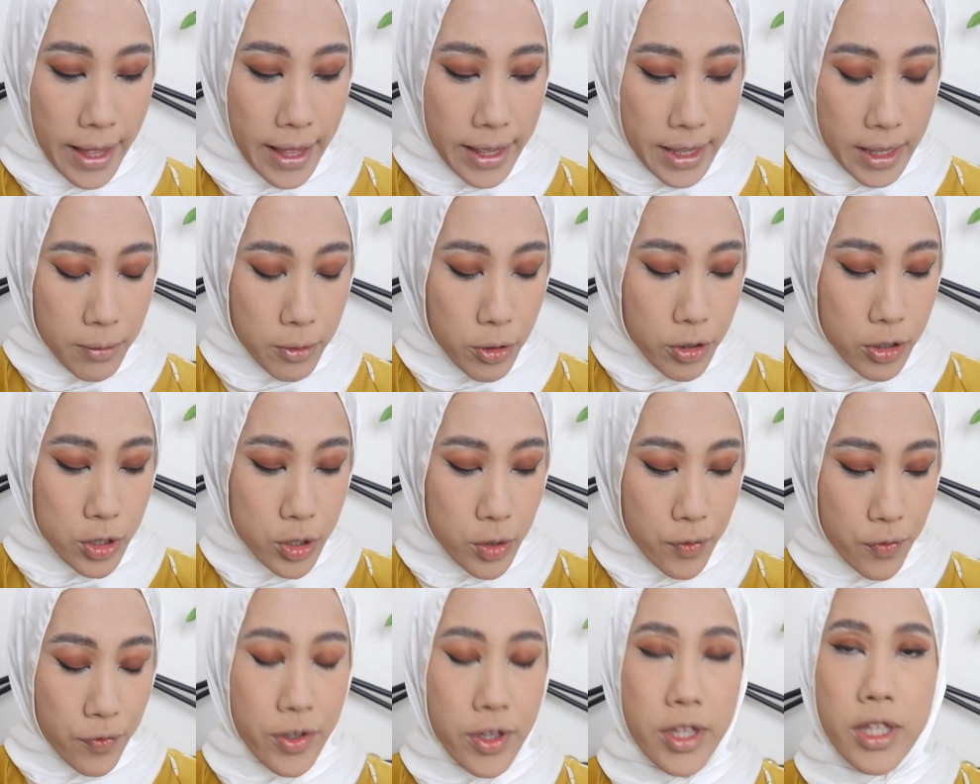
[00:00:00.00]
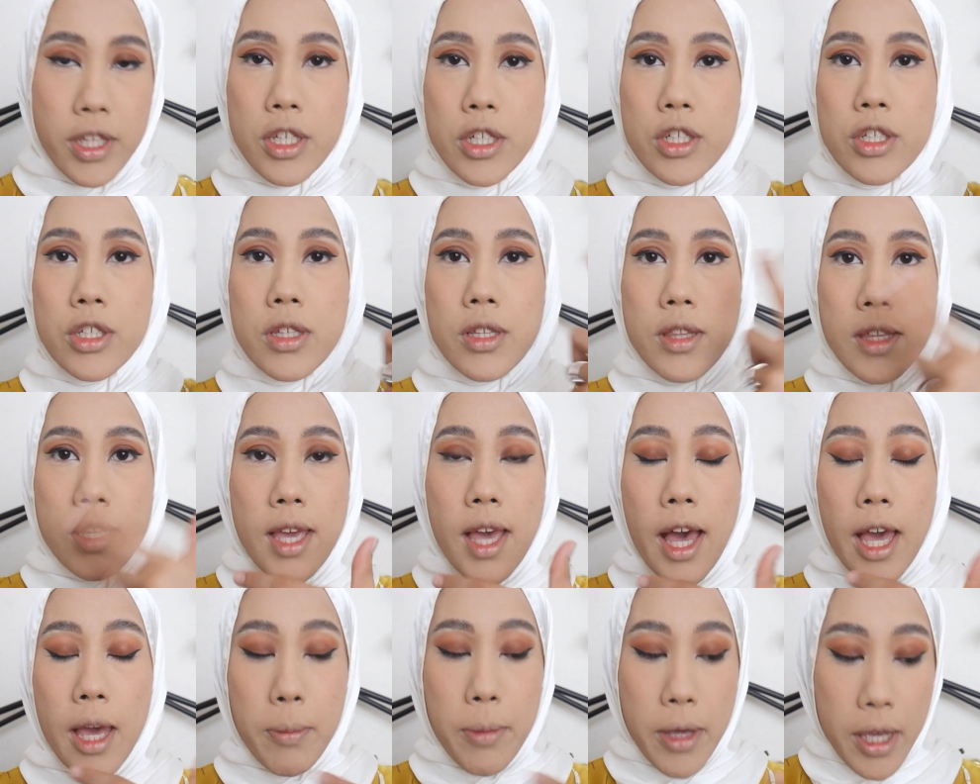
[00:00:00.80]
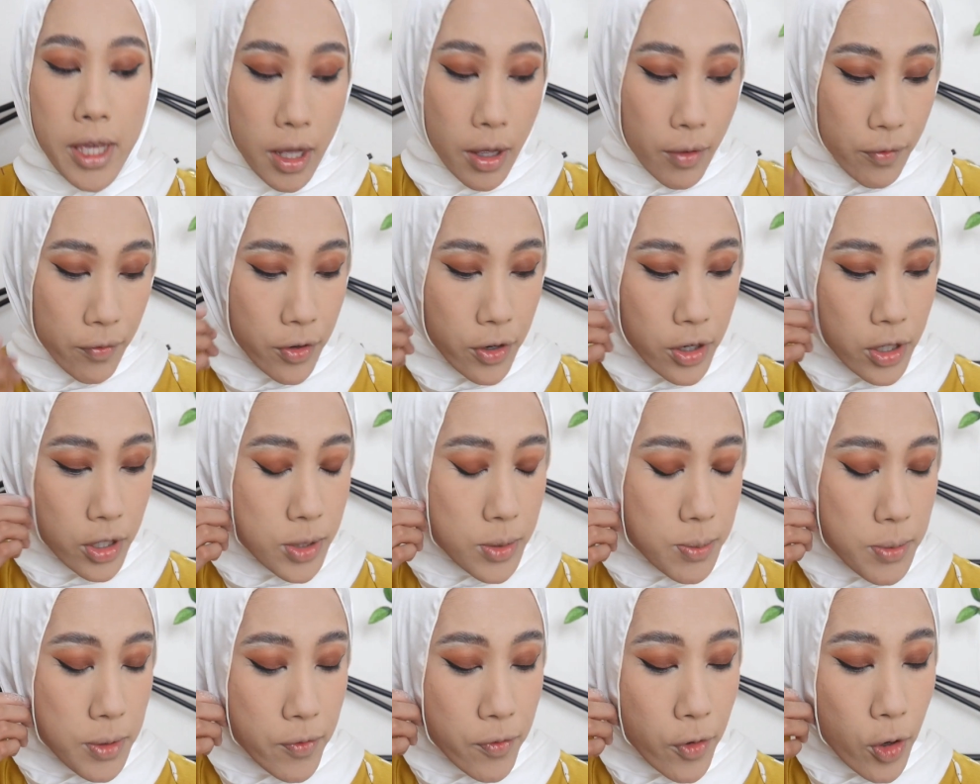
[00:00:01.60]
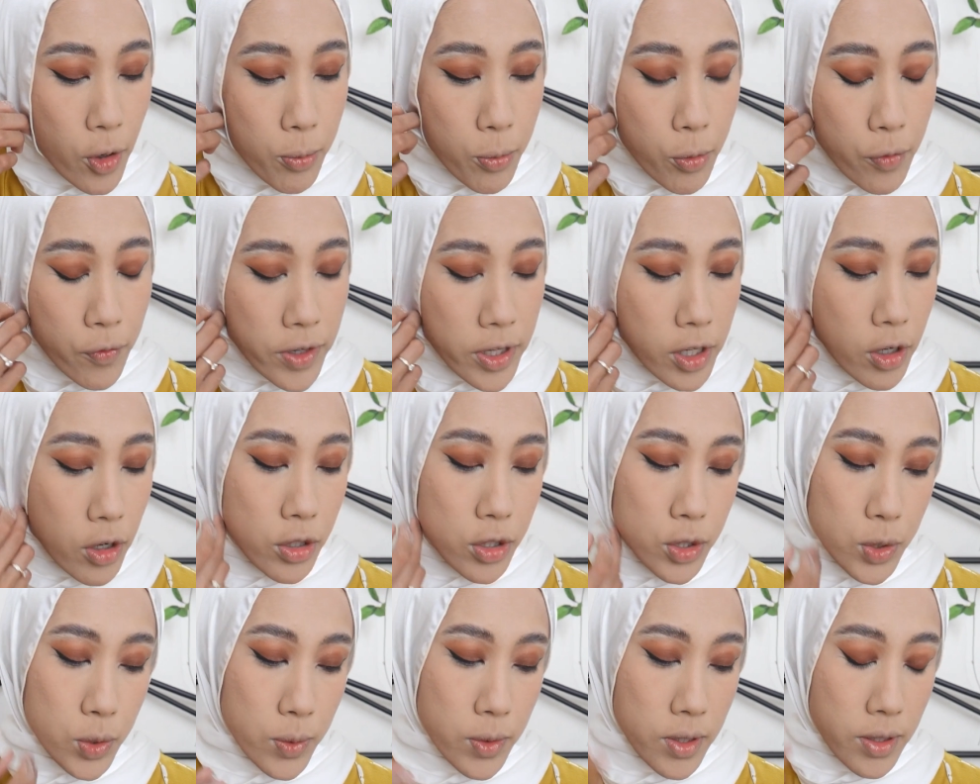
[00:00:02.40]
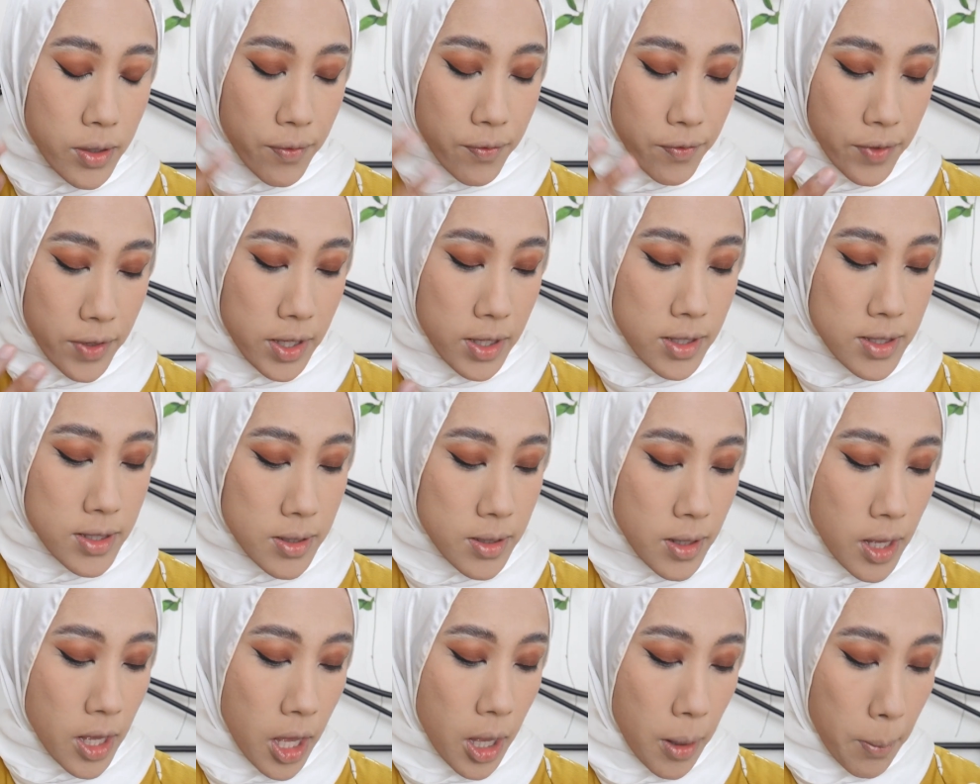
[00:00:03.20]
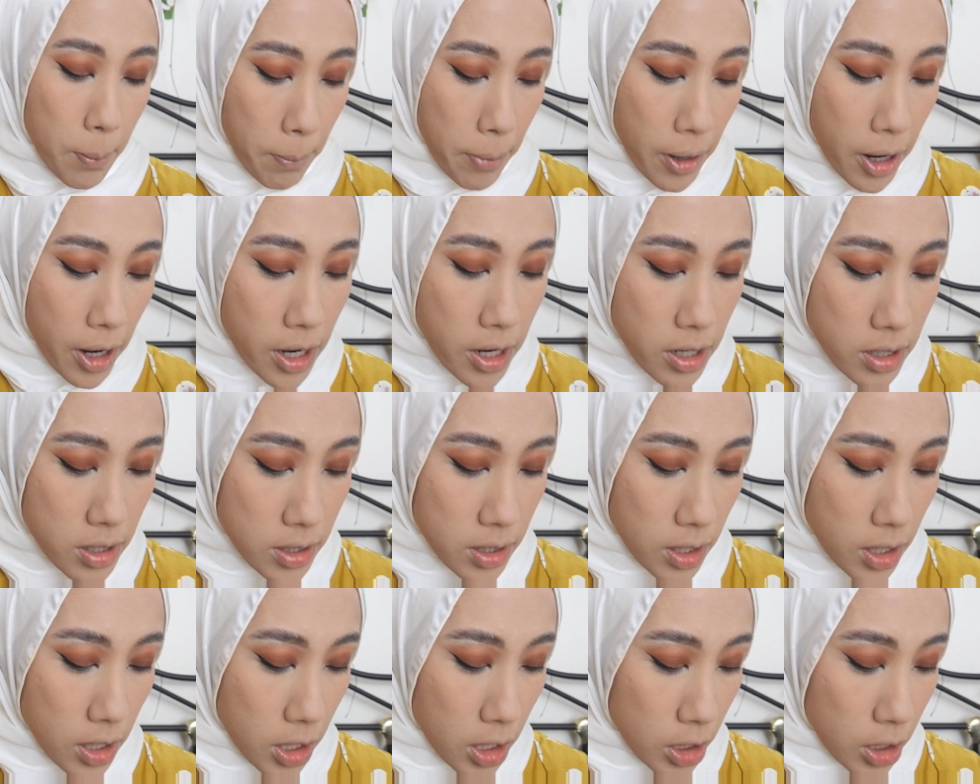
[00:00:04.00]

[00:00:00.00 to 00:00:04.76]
I am going to finish the eye makeup first before moving on to the face part.